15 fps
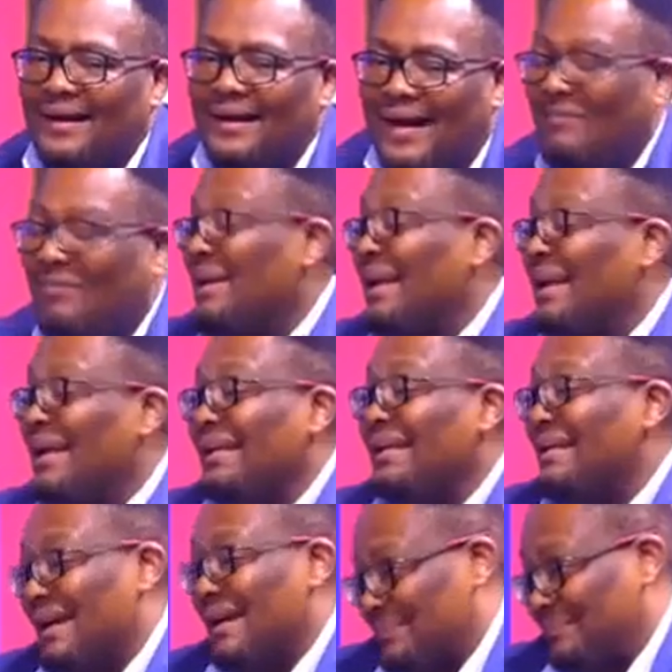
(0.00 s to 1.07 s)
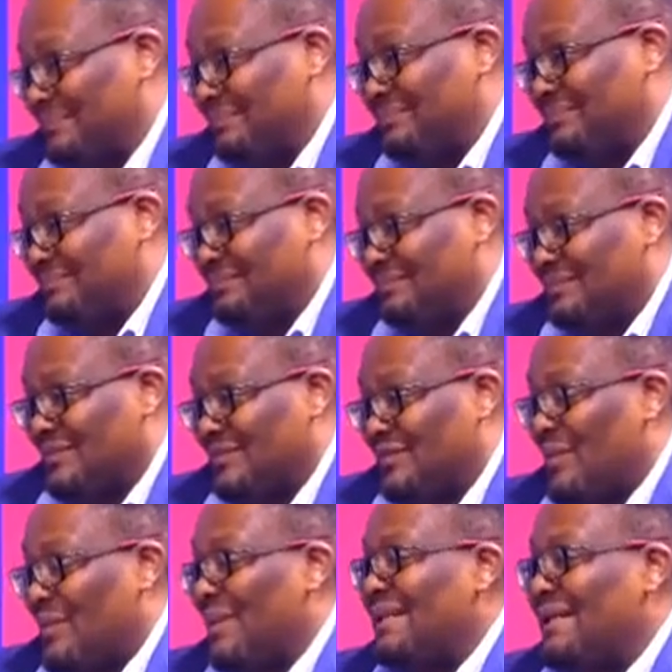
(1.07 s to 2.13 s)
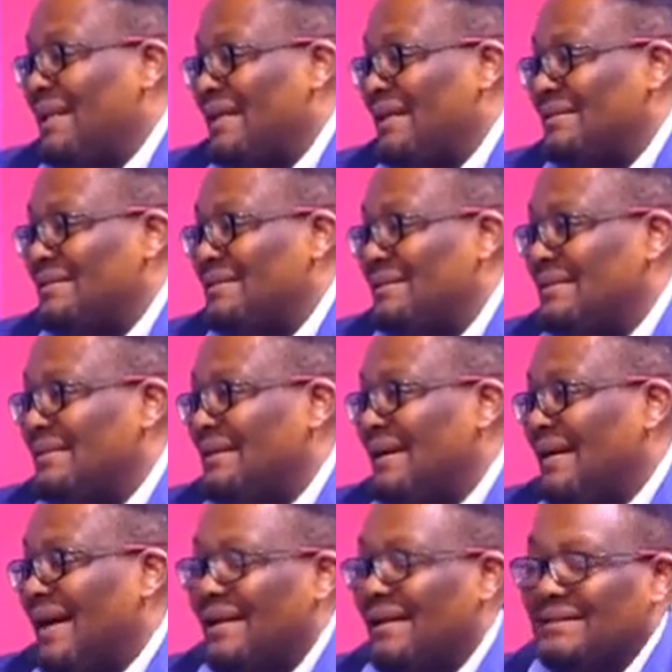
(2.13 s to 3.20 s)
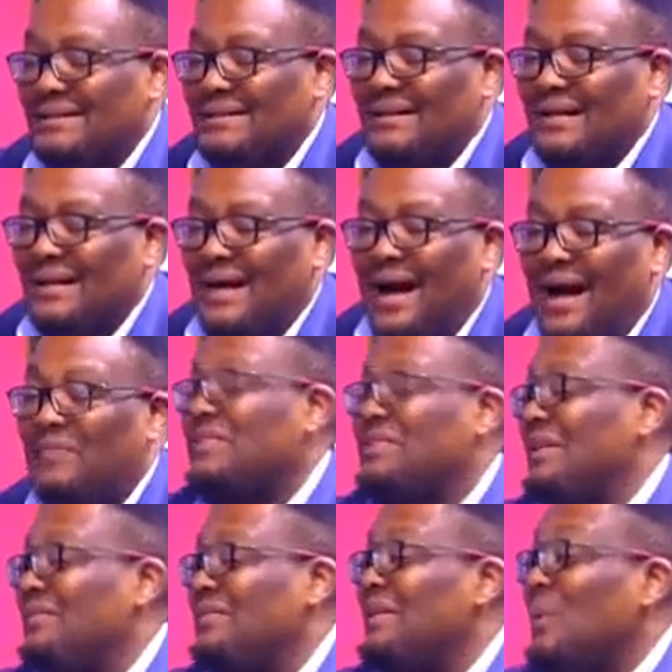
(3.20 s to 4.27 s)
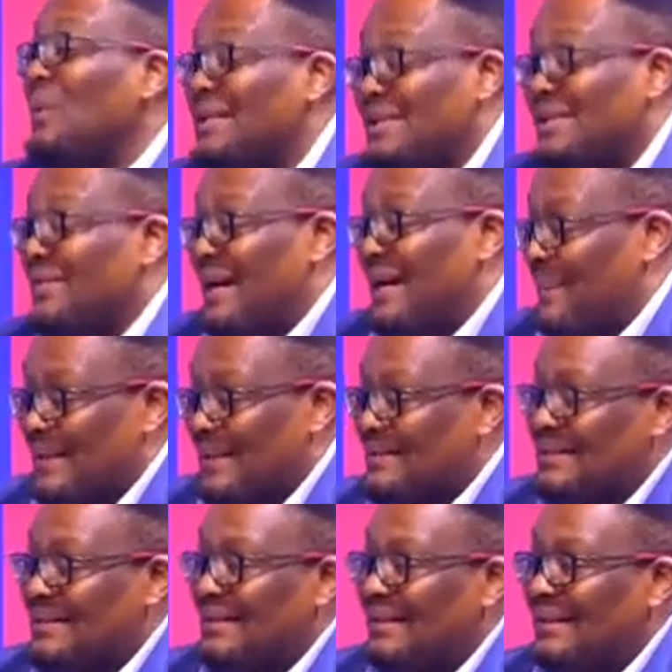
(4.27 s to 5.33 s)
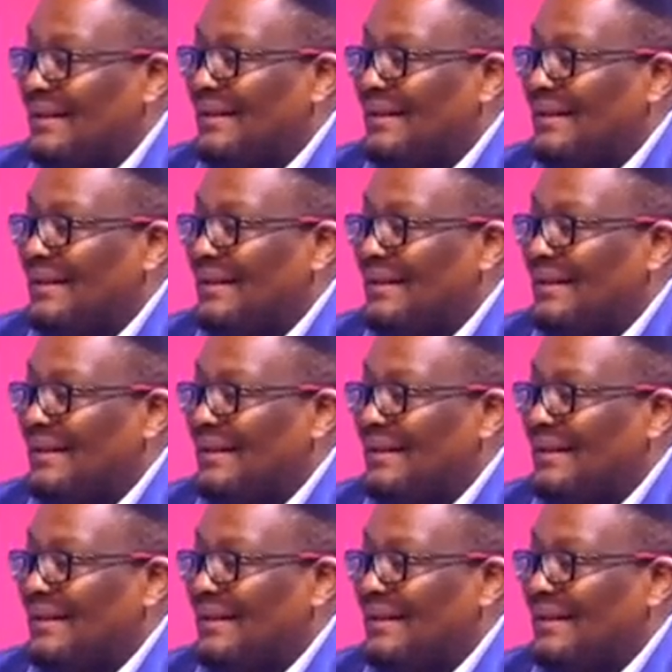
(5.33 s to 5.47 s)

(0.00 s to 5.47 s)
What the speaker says: I've been a leader for many years, and I've served in whatever capacity.